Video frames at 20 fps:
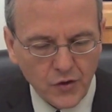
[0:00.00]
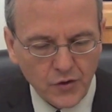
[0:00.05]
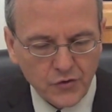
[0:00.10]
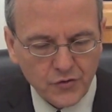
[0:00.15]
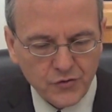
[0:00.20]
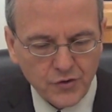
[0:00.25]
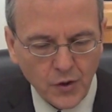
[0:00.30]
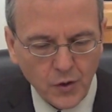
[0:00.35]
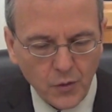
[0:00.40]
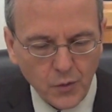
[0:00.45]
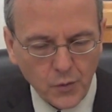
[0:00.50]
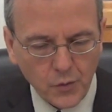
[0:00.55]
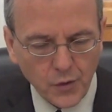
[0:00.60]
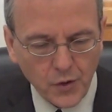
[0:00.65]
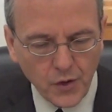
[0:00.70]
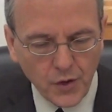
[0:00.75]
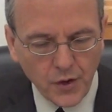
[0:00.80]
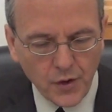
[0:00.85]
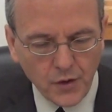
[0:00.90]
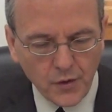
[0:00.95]

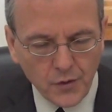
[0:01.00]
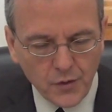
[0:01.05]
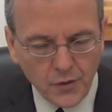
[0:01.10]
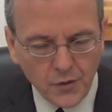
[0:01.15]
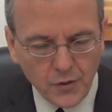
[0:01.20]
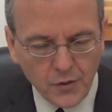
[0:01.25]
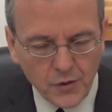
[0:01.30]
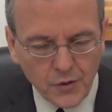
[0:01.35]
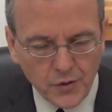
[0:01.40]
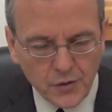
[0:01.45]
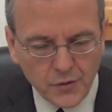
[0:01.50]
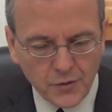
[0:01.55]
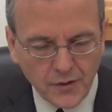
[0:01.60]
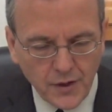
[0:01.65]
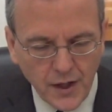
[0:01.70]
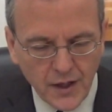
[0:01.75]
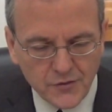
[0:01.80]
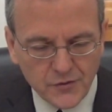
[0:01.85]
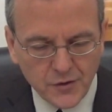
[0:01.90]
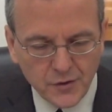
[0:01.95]
So, you
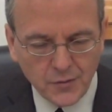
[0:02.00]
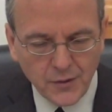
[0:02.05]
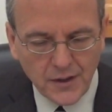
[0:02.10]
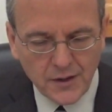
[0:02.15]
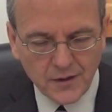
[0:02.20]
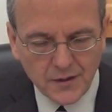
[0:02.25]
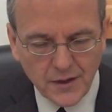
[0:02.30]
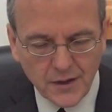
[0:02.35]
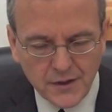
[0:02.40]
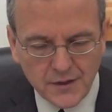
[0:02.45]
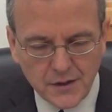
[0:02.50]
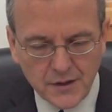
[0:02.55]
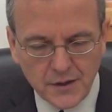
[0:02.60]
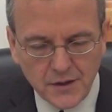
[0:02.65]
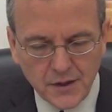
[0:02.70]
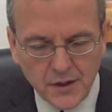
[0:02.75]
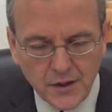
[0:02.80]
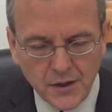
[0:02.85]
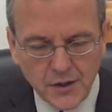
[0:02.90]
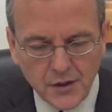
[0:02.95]
consecrate
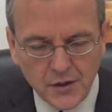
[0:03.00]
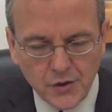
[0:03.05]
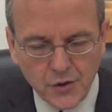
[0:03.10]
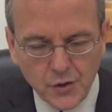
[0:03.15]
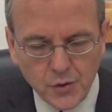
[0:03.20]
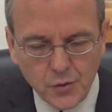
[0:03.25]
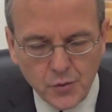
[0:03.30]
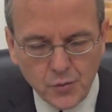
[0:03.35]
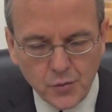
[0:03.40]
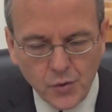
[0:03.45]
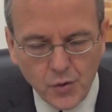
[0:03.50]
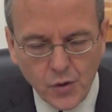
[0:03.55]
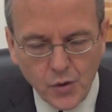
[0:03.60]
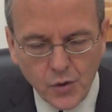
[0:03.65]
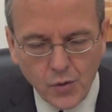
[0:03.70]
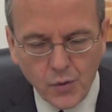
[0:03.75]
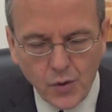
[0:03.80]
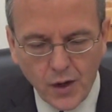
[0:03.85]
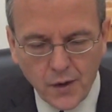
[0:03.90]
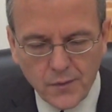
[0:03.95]
Lady, you
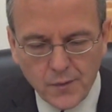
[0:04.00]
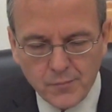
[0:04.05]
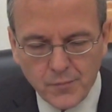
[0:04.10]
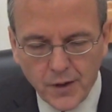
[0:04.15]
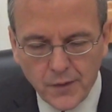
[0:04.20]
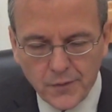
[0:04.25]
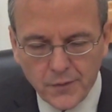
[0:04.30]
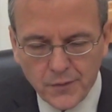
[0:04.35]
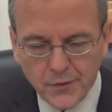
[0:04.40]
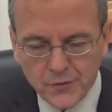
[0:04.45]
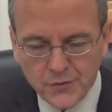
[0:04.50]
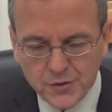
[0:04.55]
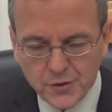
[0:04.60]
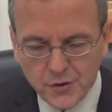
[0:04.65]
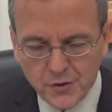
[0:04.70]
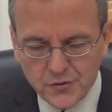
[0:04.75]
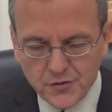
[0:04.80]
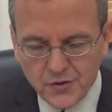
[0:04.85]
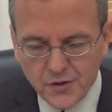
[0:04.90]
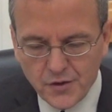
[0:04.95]
who are the mother of the
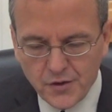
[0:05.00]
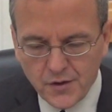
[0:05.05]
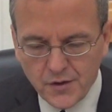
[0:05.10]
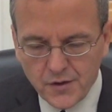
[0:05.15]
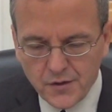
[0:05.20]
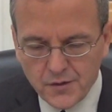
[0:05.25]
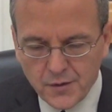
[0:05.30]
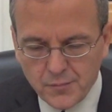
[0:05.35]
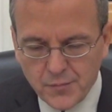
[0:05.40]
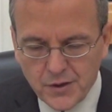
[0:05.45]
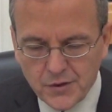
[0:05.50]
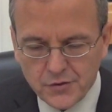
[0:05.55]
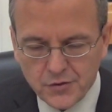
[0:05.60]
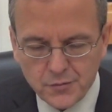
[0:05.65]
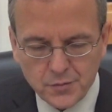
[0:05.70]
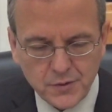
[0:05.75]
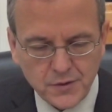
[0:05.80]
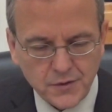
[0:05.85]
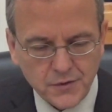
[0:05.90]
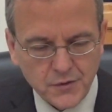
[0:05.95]
church, the
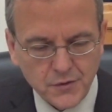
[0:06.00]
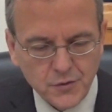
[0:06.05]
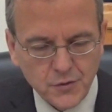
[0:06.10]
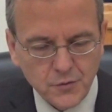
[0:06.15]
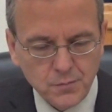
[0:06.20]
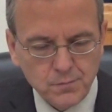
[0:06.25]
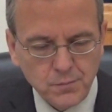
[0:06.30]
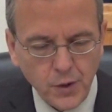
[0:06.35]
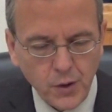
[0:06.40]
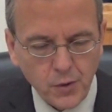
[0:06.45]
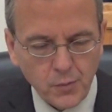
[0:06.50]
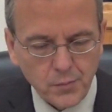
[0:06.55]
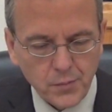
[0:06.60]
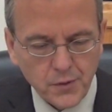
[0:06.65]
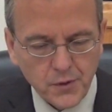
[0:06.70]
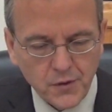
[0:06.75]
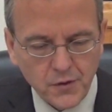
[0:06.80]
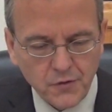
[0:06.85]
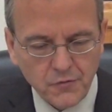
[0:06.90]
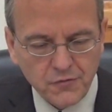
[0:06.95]
ministry, the new Pope,
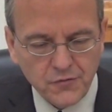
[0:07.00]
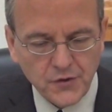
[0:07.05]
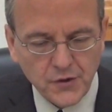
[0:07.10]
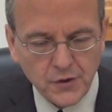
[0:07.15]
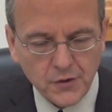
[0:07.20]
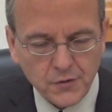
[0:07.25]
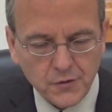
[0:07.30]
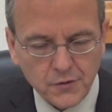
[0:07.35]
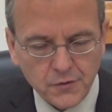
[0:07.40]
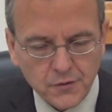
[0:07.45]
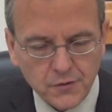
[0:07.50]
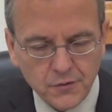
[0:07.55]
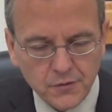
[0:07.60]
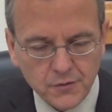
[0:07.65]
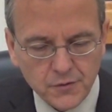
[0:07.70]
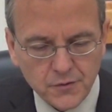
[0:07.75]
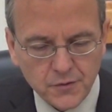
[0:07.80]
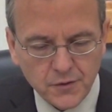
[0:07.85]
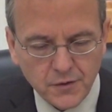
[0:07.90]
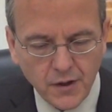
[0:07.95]
fill
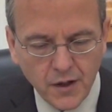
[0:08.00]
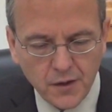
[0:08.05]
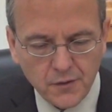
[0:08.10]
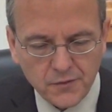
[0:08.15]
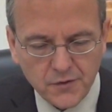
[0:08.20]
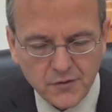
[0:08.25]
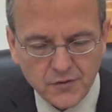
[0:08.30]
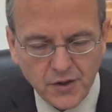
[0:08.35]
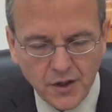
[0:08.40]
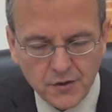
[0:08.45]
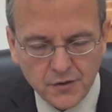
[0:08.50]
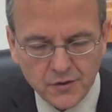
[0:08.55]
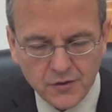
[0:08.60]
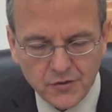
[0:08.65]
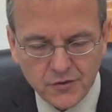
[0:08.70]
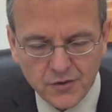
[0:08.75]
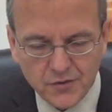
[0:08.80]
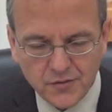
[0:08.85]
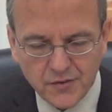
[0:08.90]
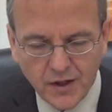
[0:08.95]
your heart the
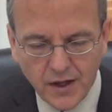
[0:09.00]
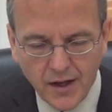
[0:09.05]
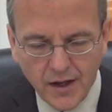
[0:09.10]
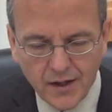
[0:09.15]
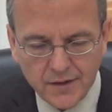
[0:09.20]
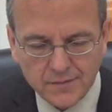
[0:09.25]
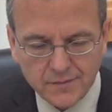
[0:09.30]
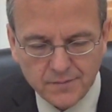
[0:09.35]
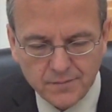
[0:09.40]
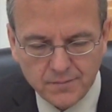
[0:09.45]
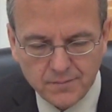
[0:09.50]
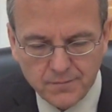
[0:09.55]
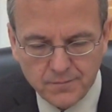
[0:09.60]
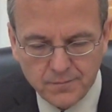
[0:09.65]
tenderness of God